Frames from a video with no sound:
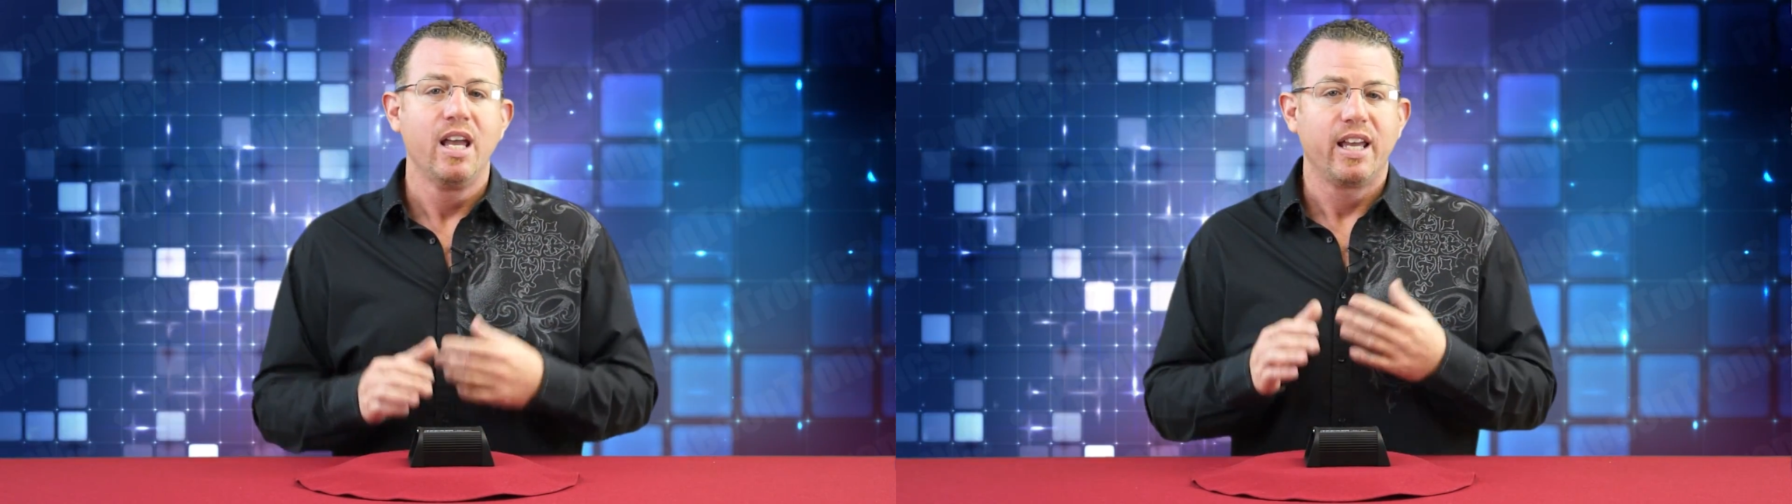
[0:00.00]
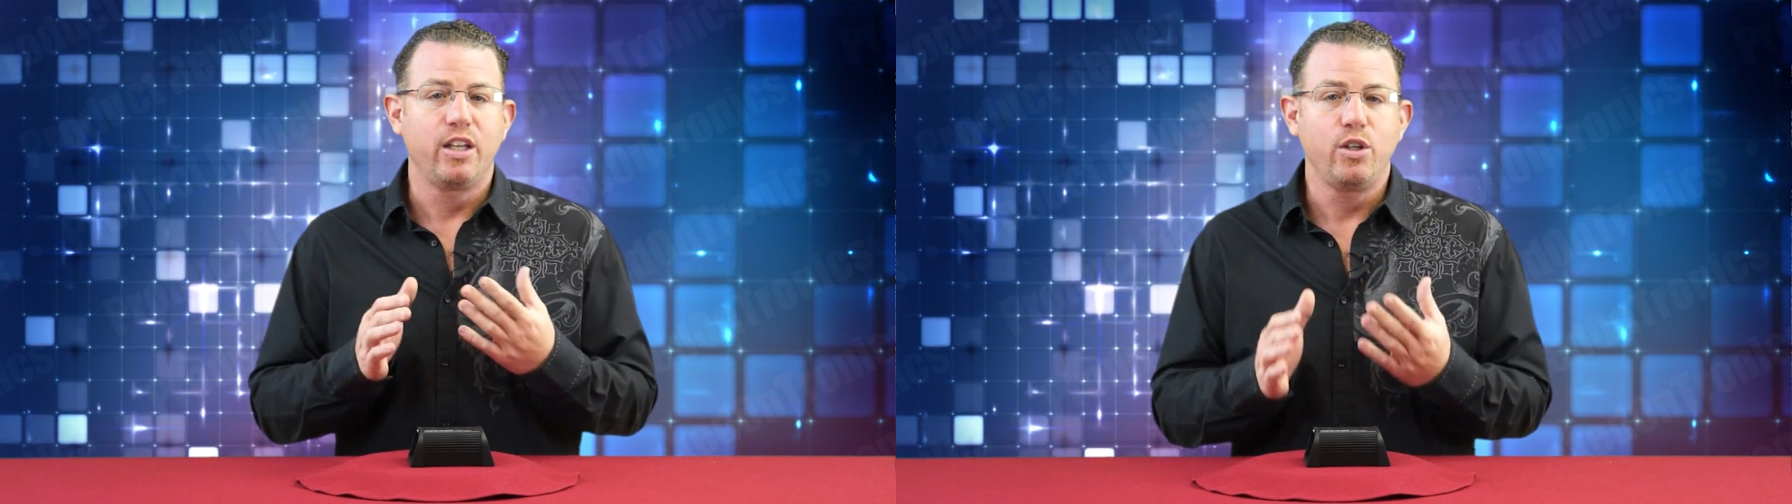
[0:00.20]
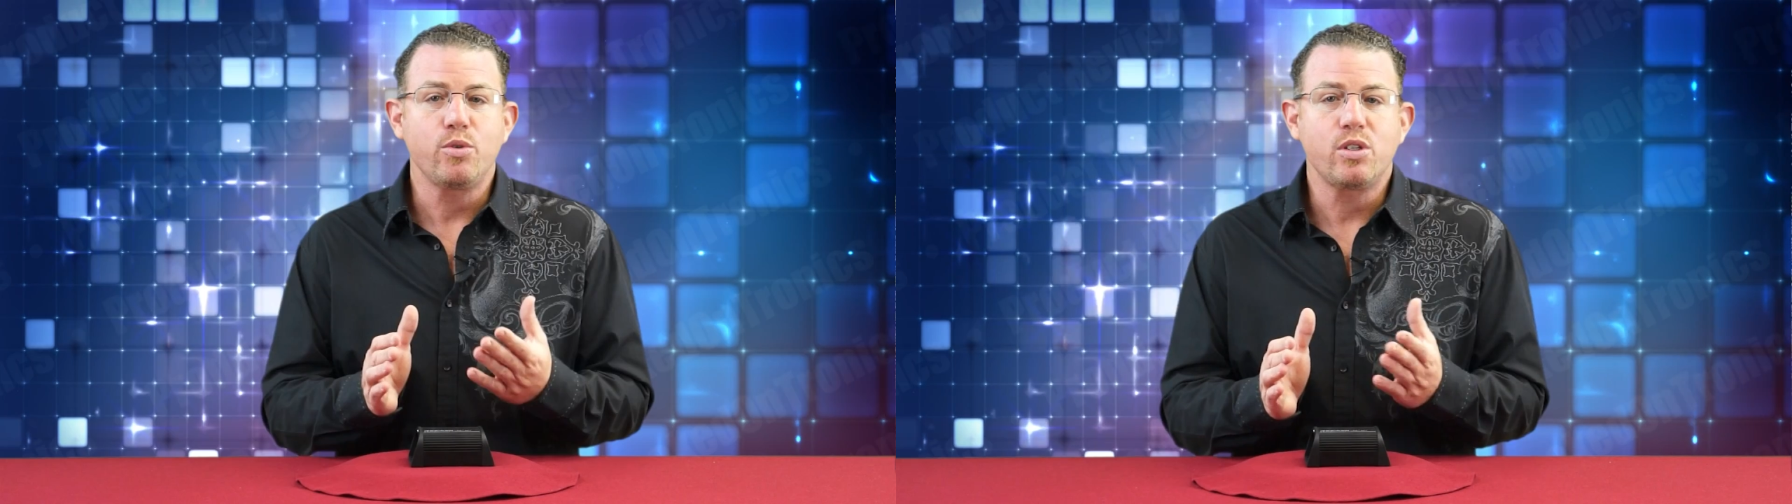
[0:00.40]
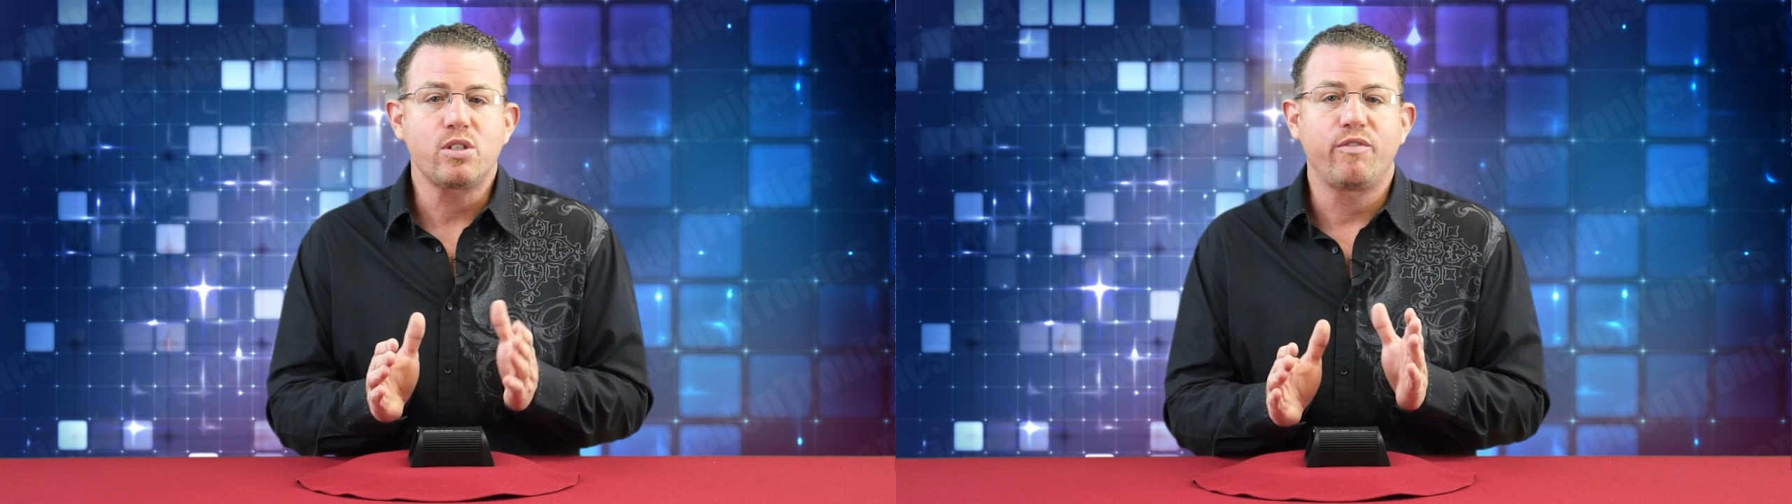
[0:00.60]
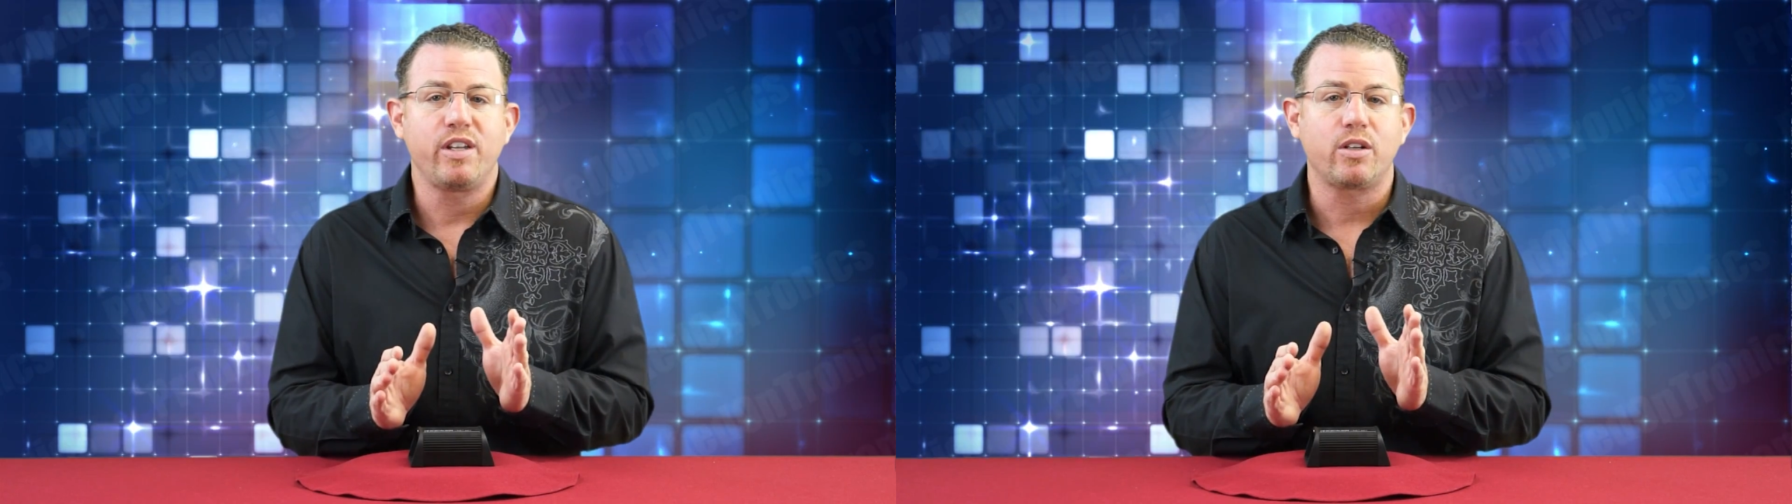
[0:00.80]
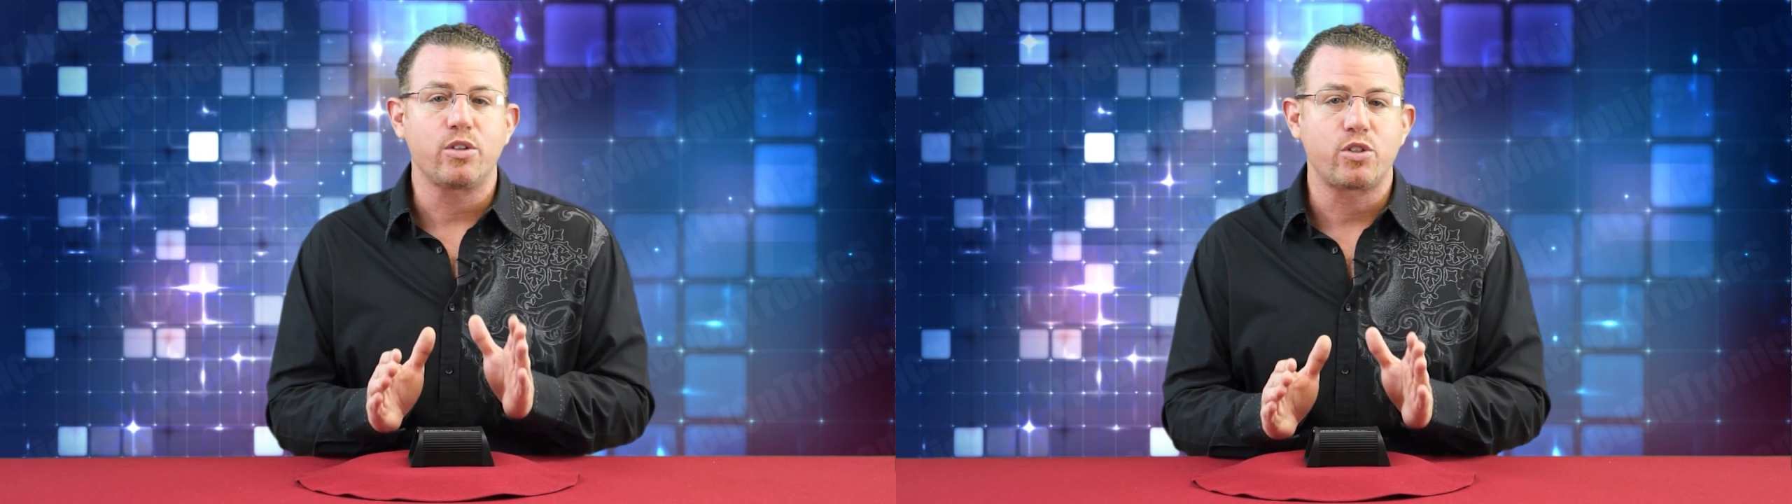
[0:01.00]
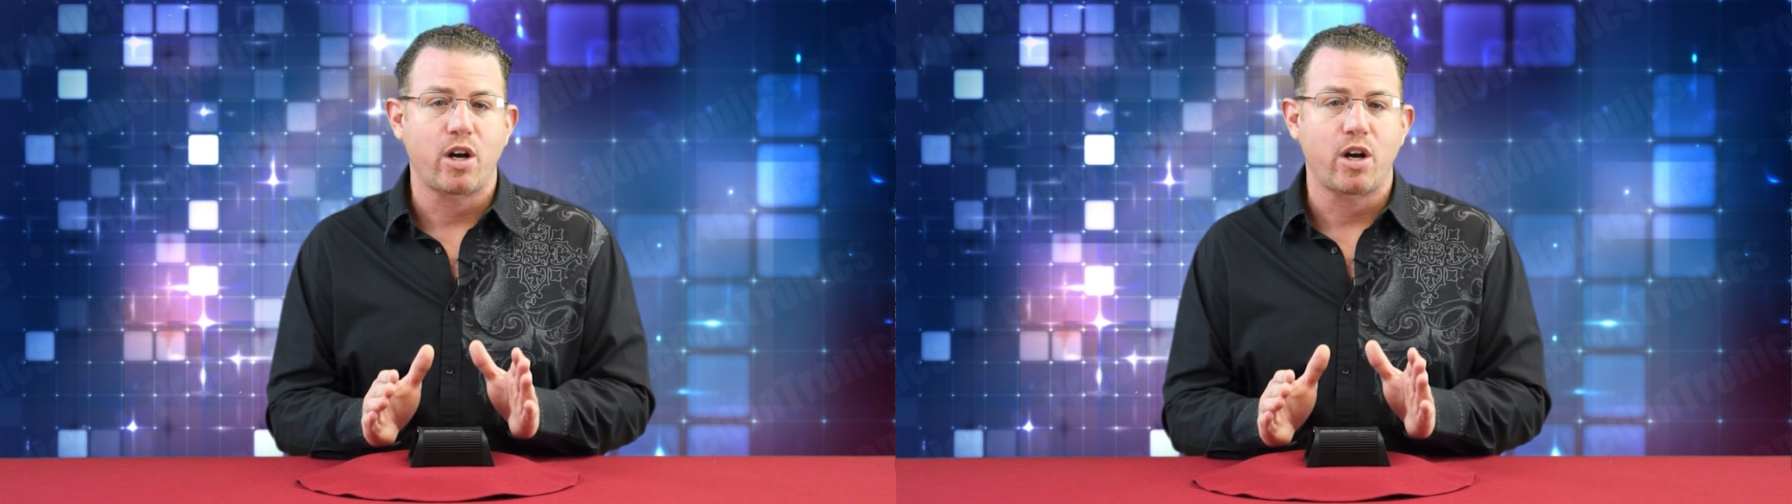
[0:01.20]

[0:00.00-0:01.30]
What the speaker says: It uses the vehicle's